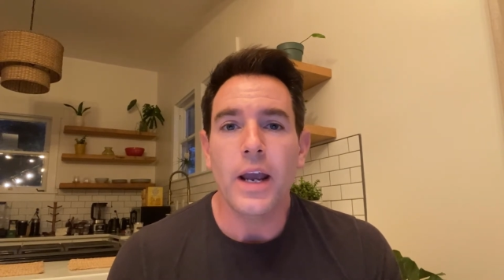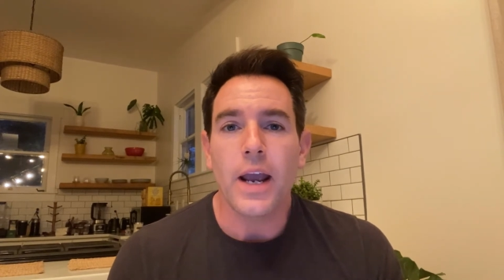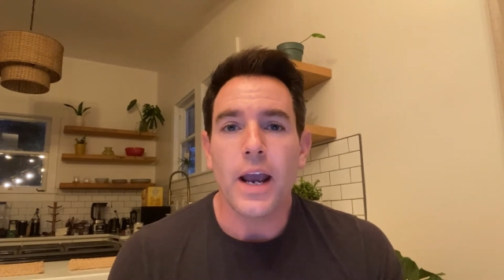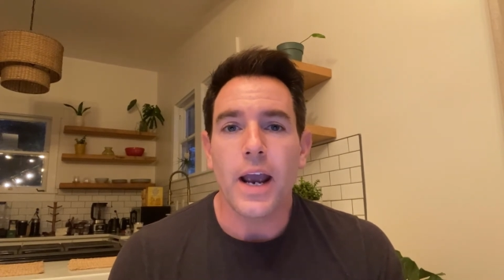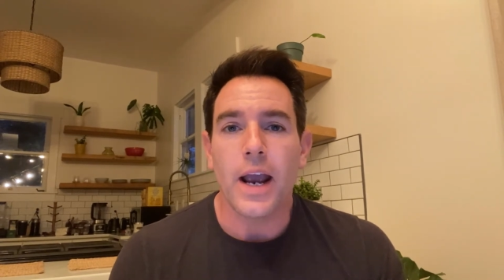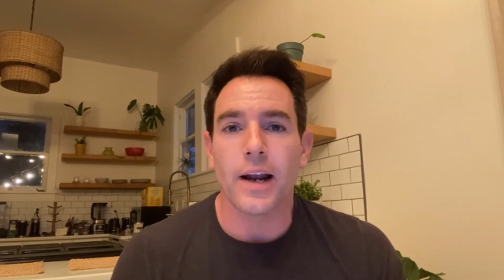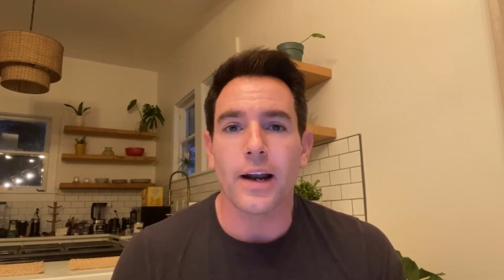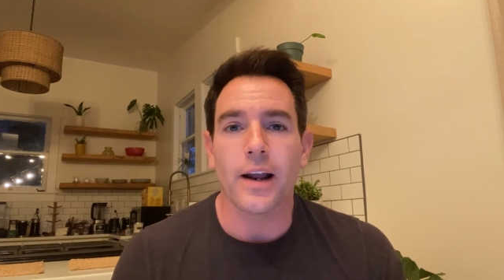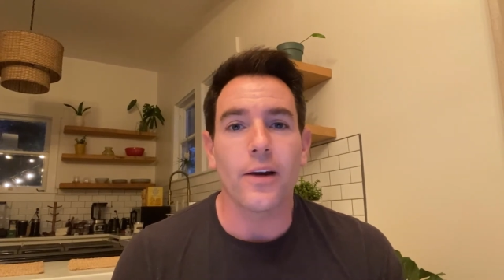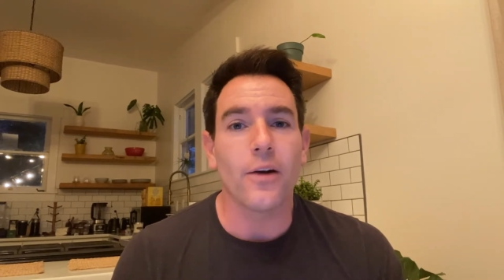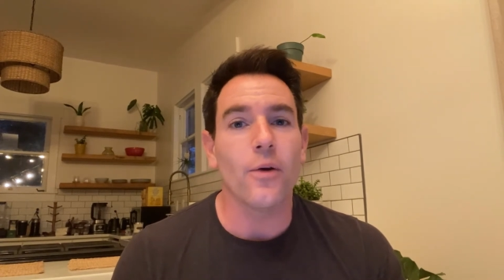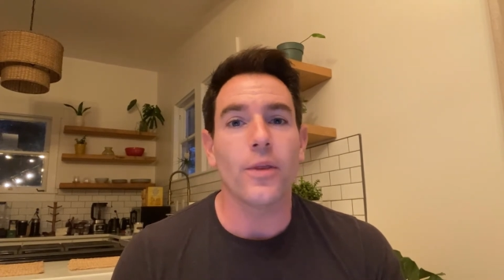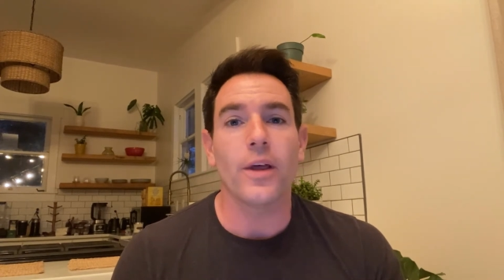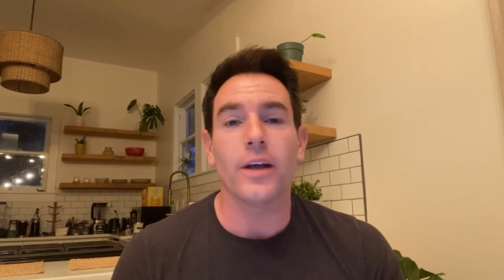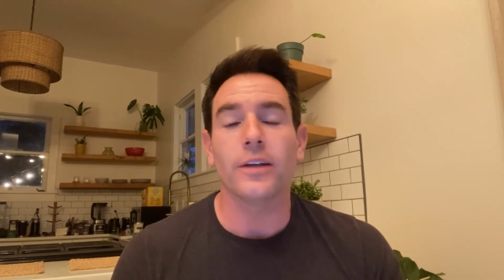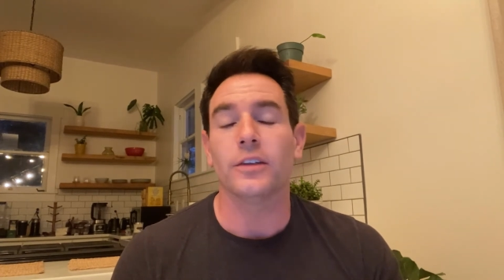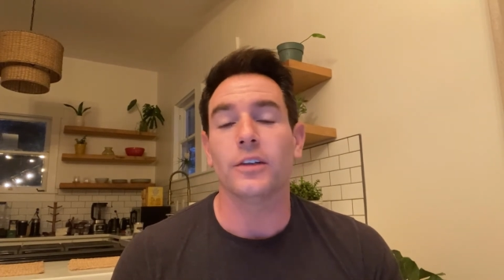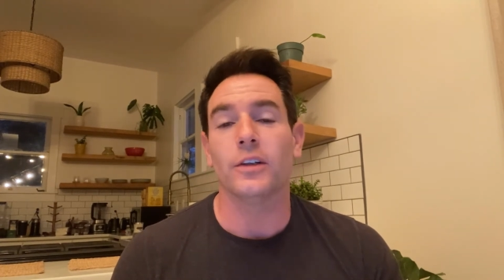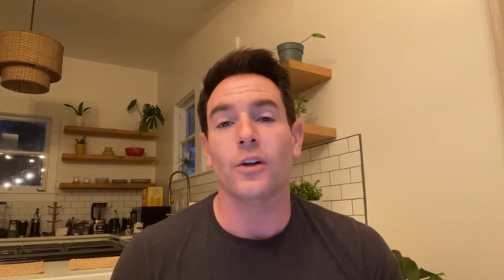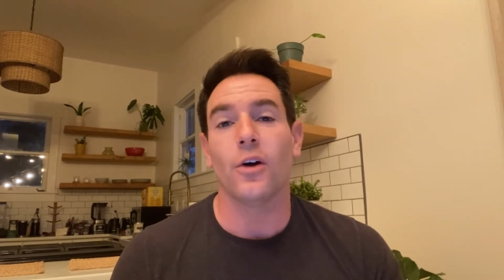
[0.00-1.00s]
And I know
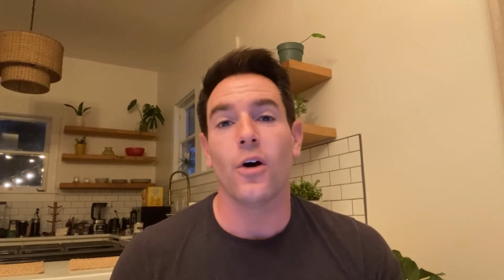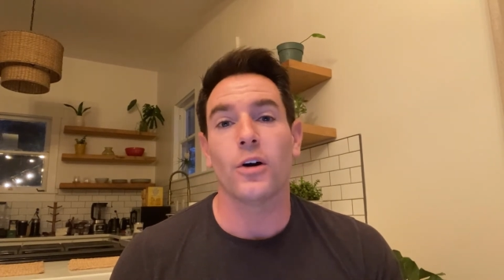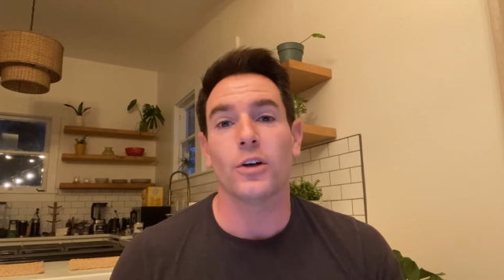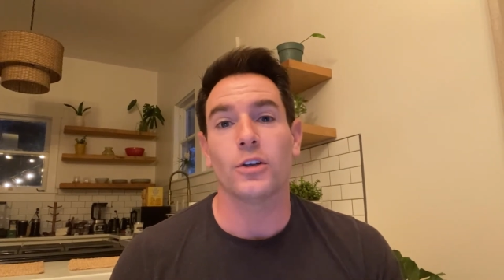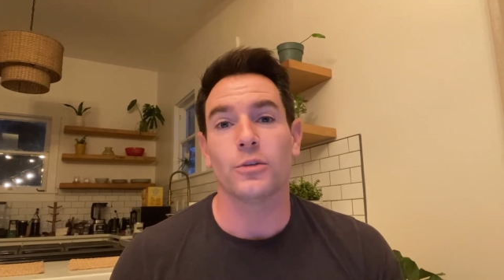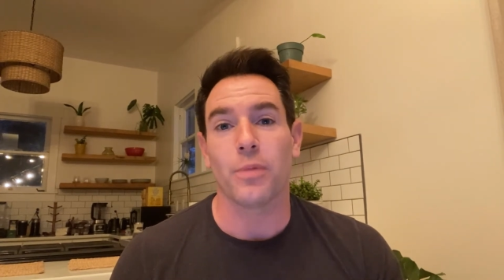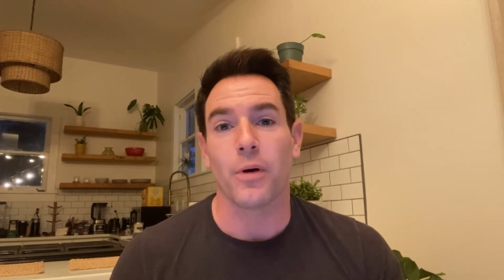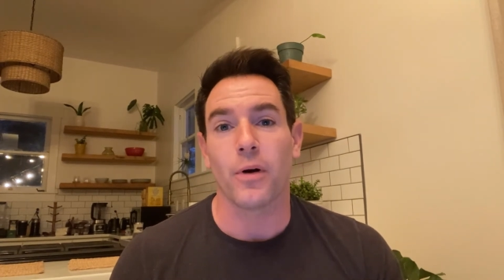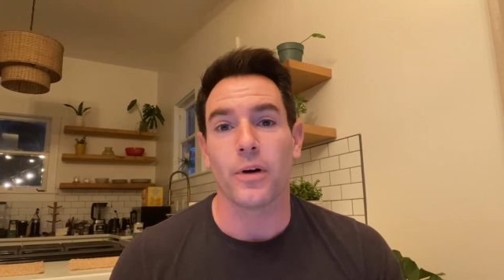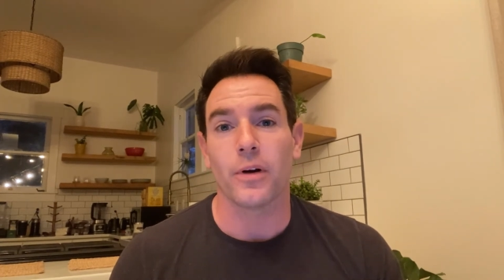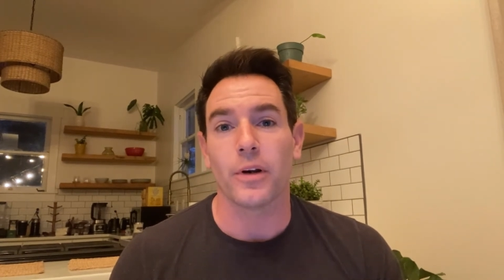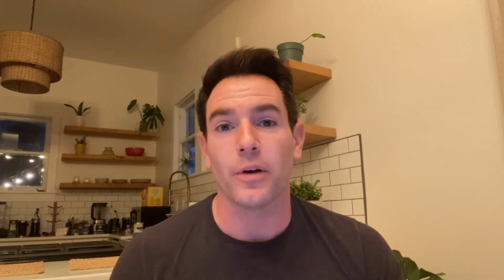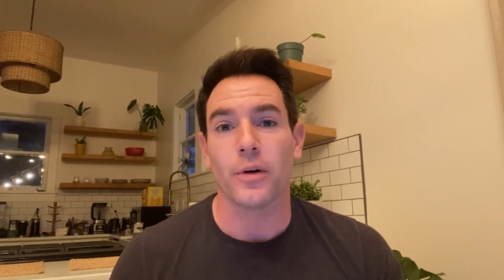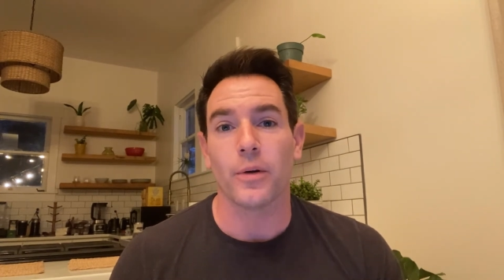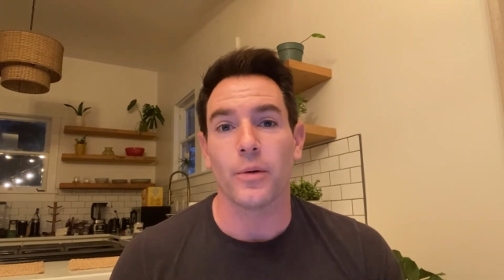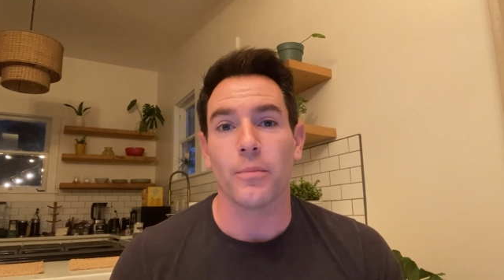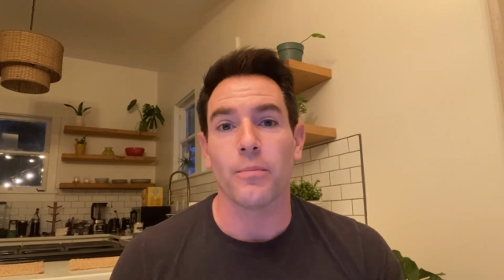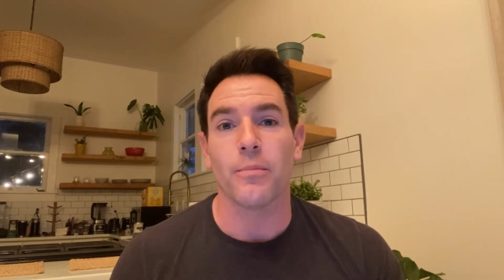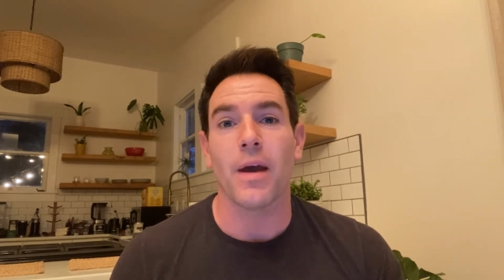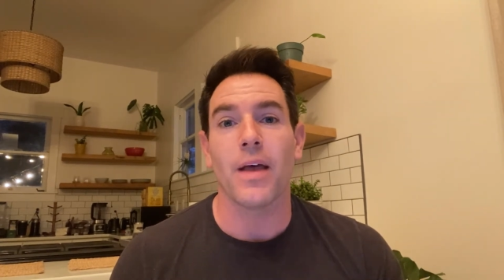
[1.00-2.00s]
that's a large part of
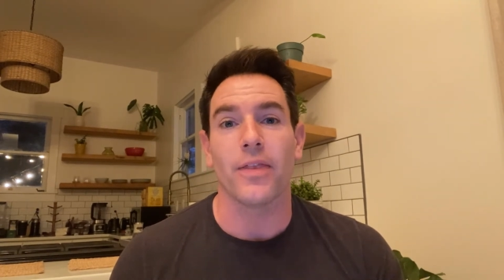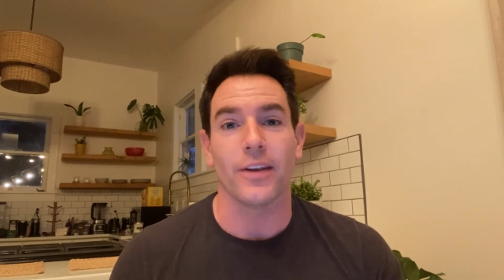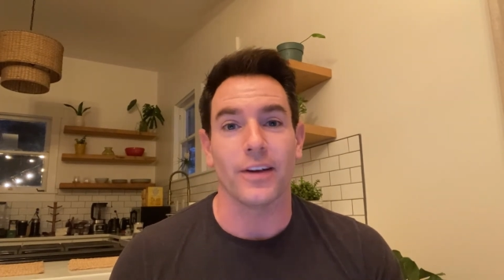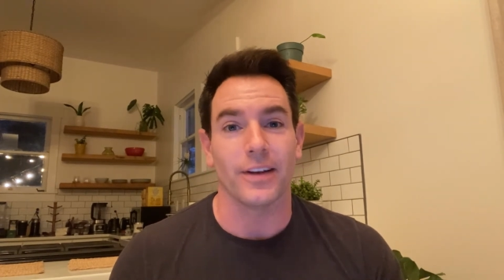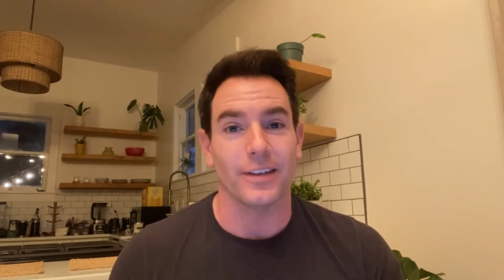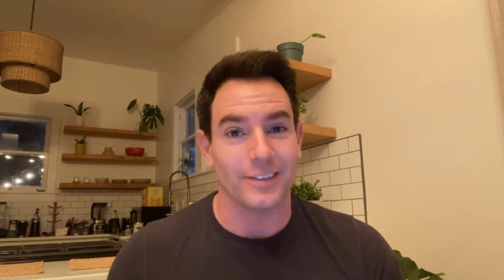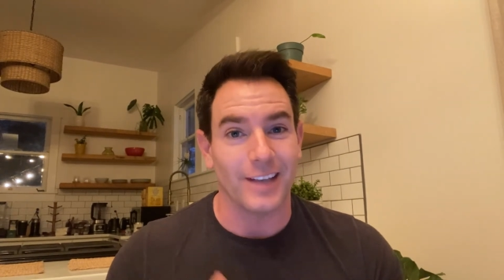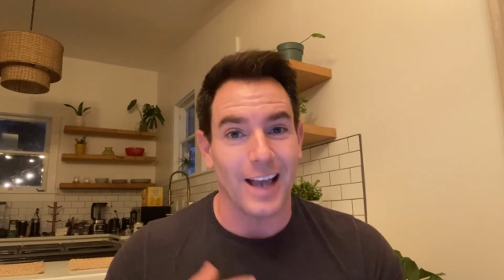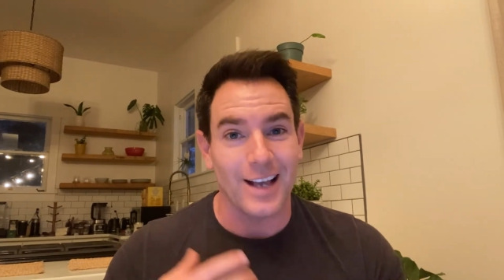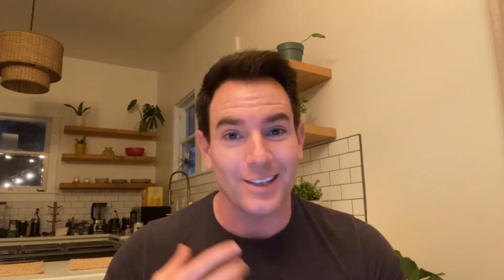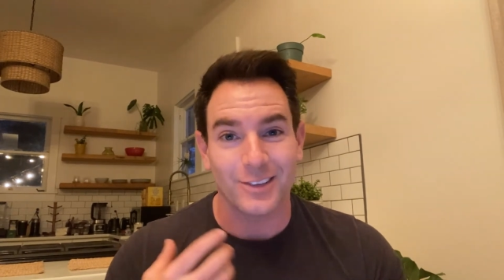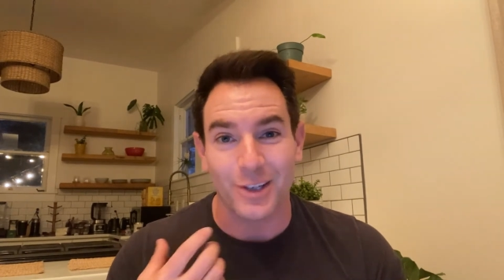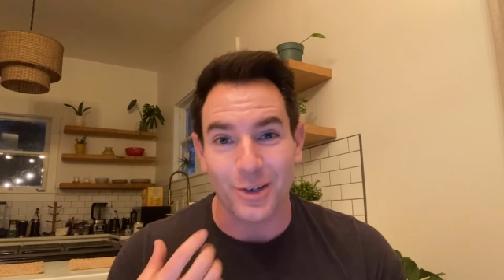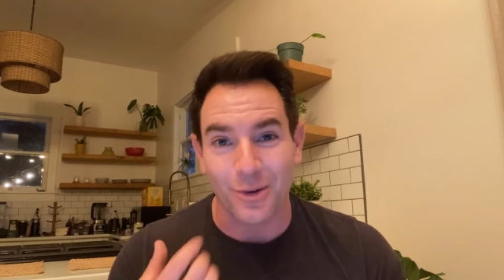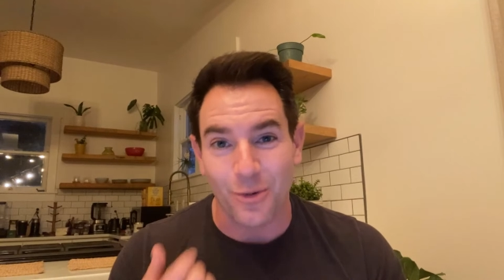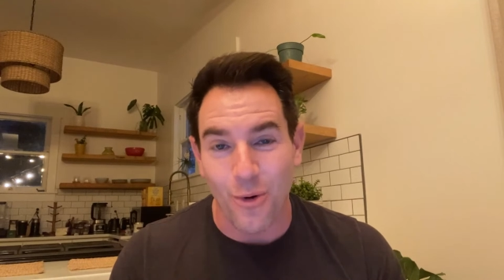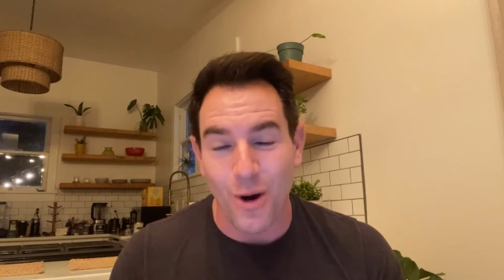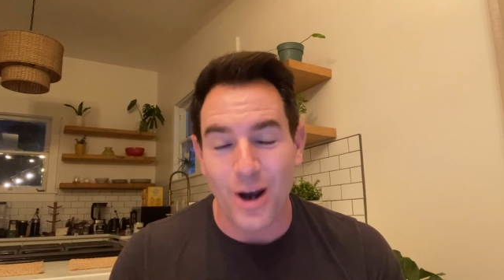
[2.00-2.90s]
your method is asking